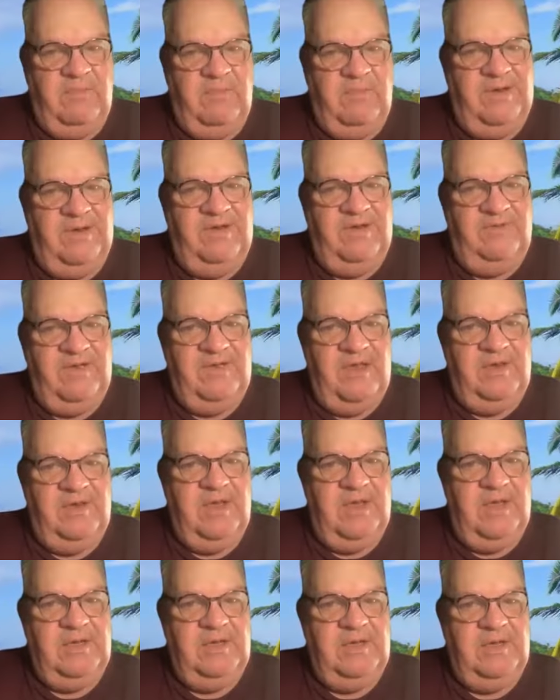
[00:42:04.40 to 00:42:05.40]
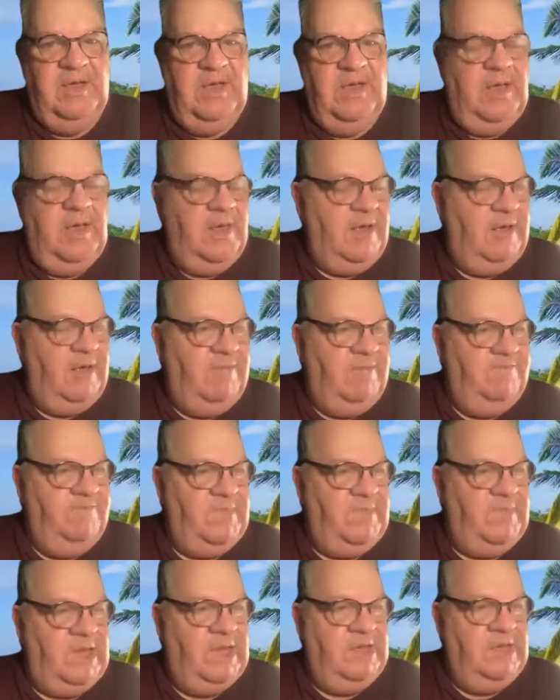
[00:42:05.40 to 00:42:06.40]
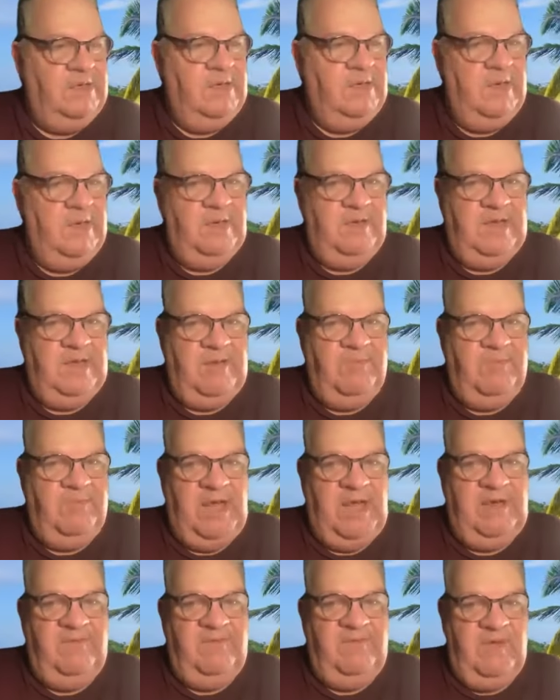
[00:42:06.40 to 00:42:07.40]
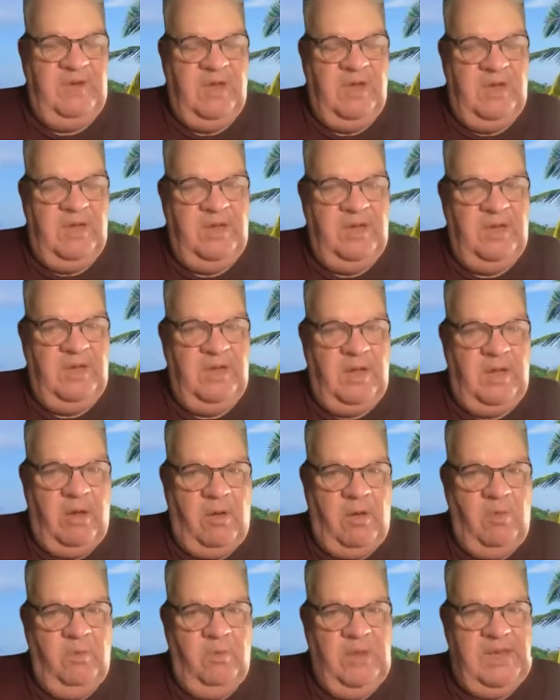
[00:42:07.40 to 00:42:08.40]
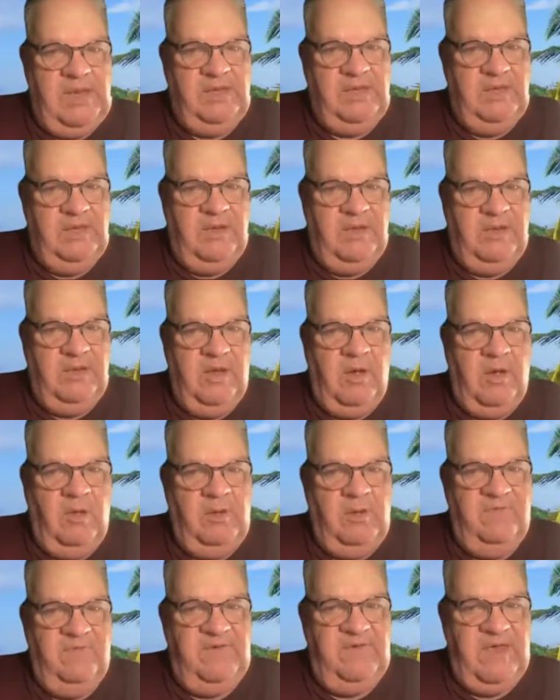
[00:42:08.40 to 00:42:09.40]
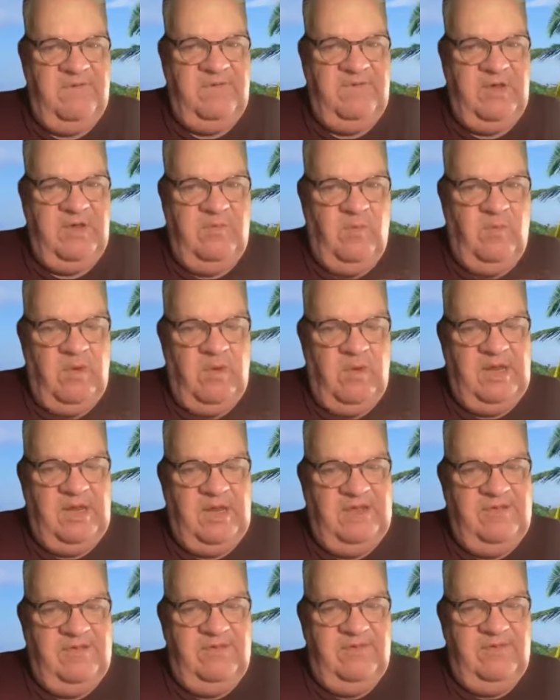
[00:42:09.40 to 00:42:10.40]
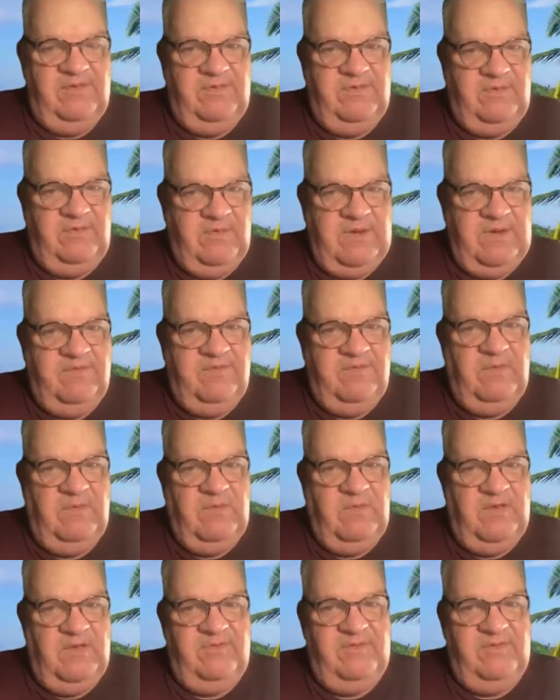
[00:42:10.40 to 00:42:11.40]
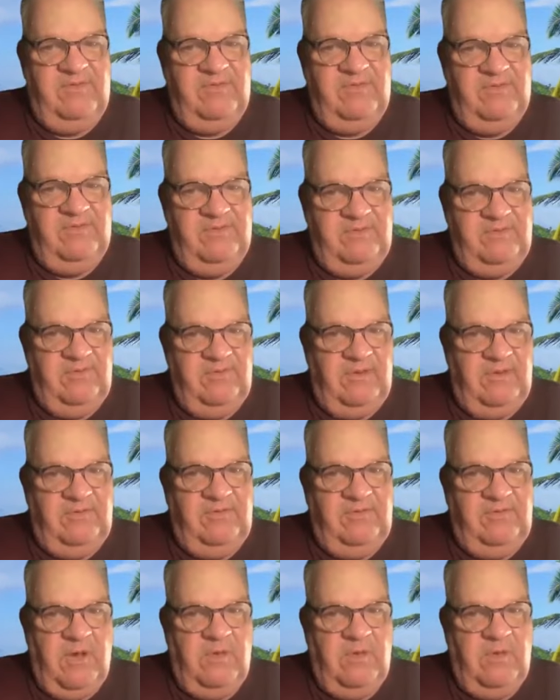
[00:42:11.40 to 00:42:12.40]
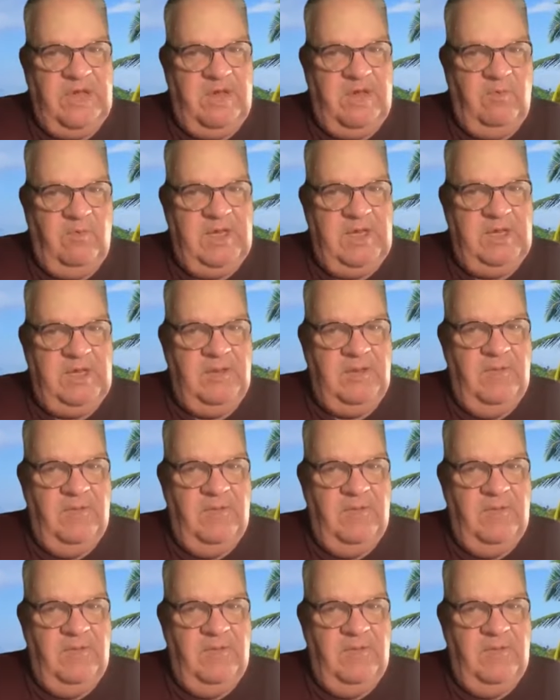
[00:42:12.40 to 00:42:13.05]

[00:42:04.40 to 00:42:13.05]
on a Sunday, and they play for the whole week, and the whole of heaven listens to every musician's new song that week.